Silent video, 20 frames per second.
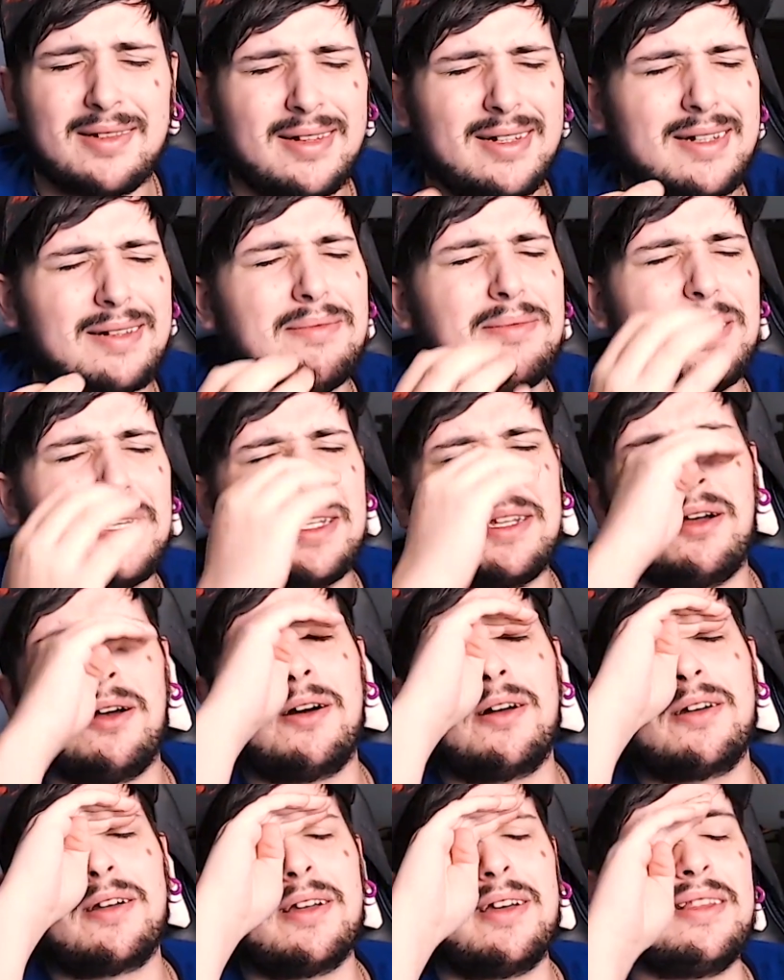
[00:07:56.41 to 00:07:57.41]
my
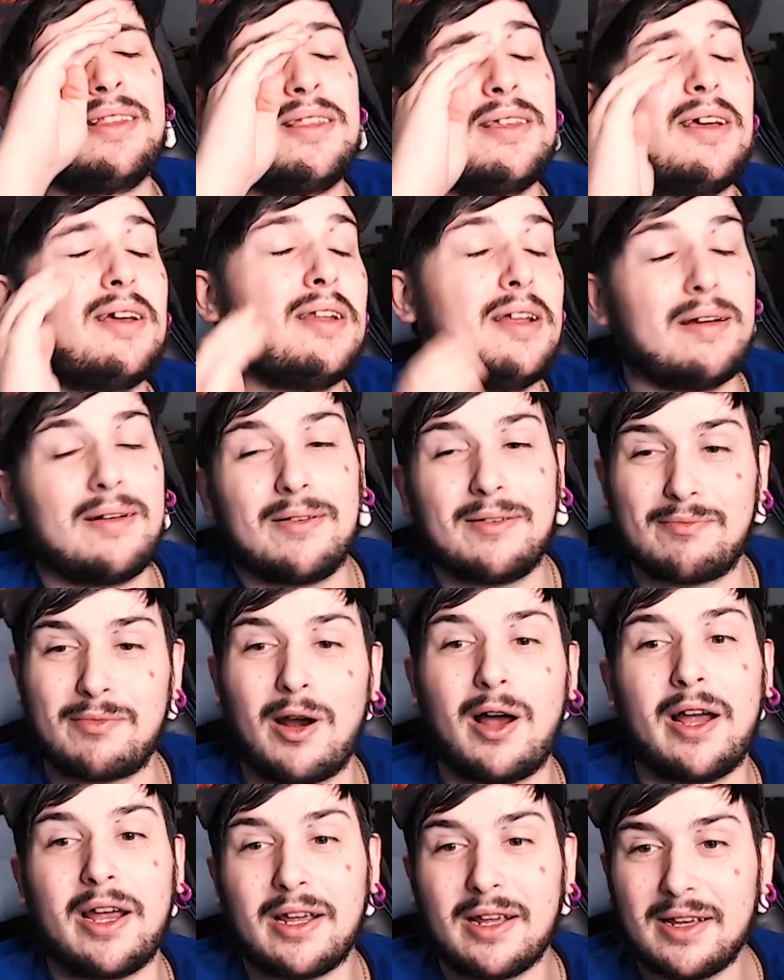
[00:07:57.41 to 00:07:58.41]
god.
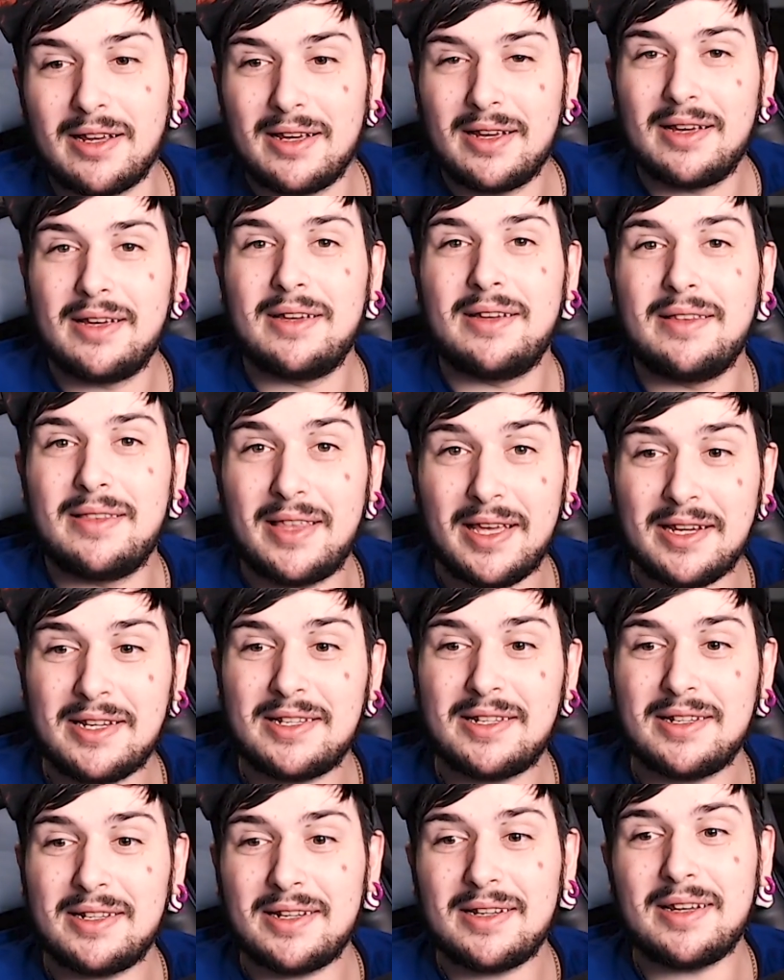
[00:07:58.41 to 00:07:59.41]
Right,
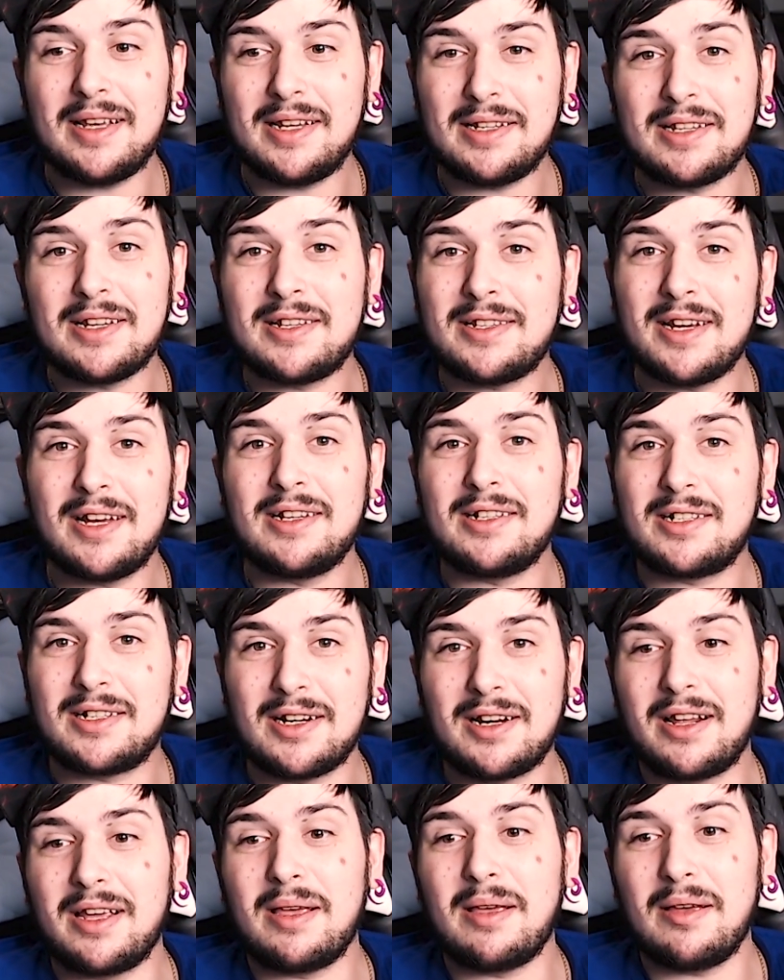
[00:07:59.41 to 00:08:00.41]
this is
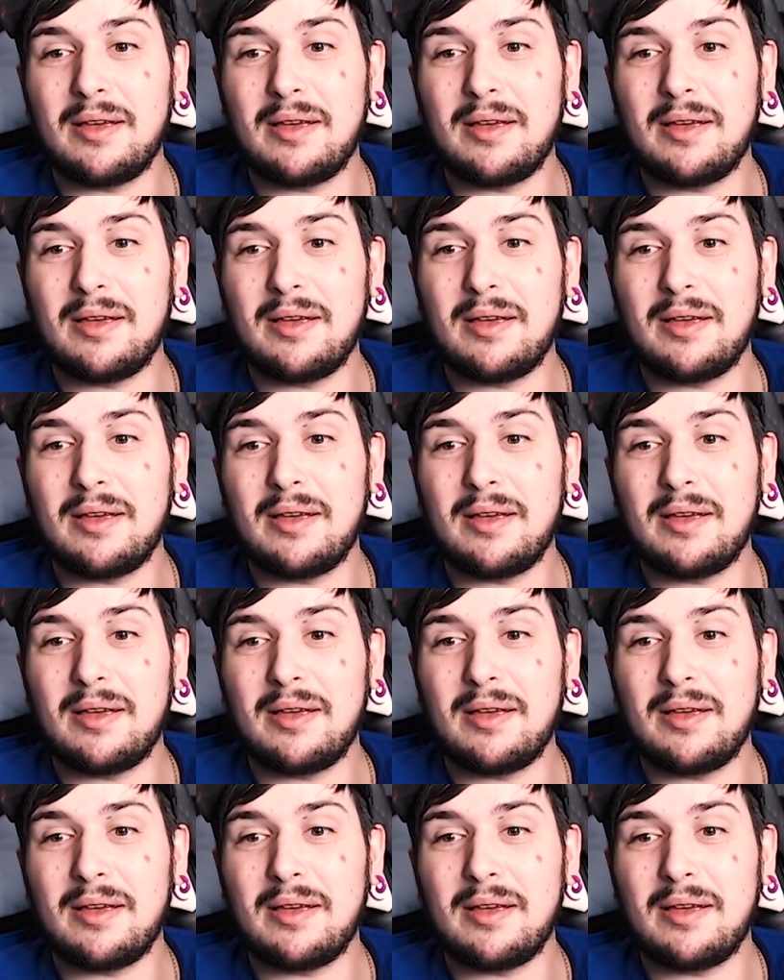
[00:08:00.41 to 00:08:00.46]
essentially